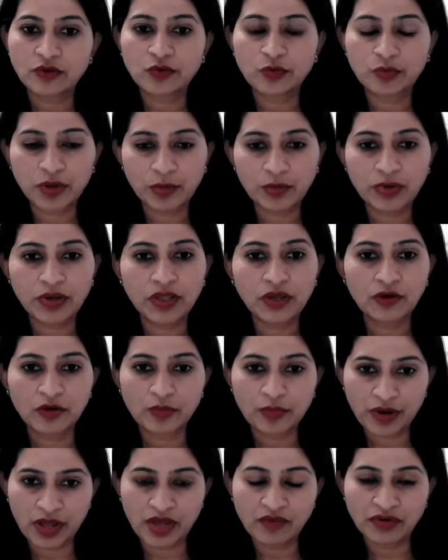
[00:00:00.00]
into public
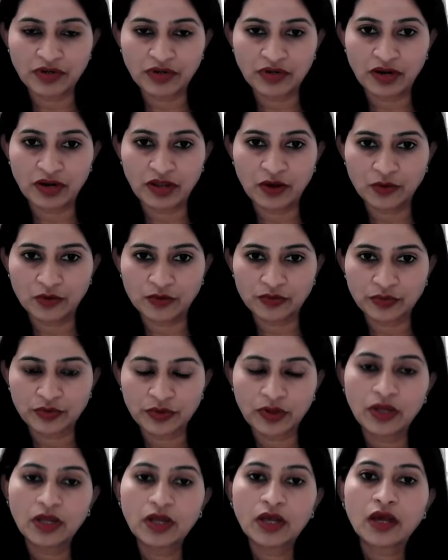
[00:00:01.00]
or private clouds.
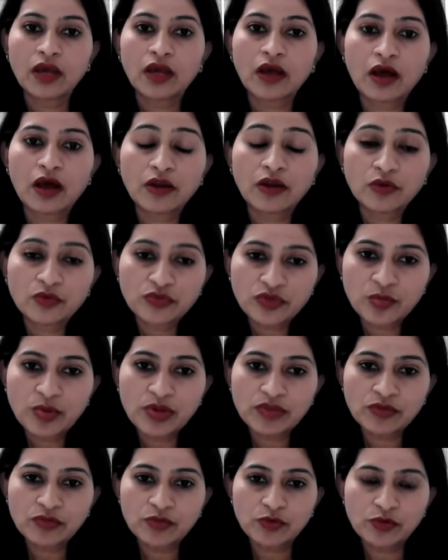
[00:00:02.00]
Our user
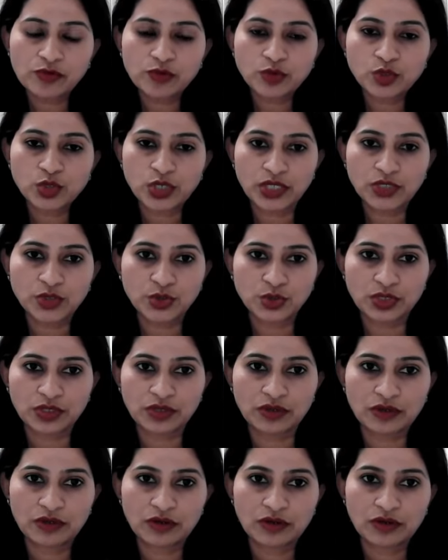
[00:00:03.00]
base is also changing.